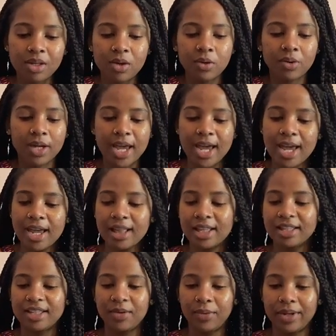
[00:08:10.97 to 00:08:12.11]
Okay,
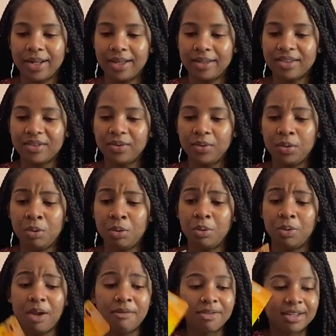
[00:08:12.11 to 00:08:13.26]
let's see what else. Ooh,
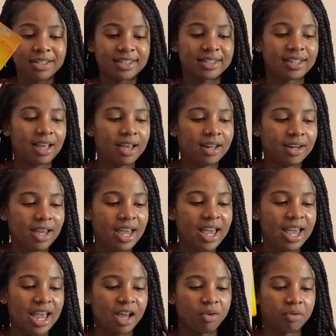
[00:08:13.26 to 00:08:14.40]
we have the Sun
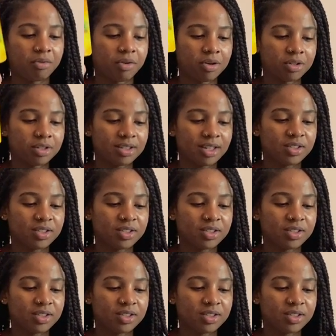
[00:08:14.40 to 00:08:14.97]
in reverse.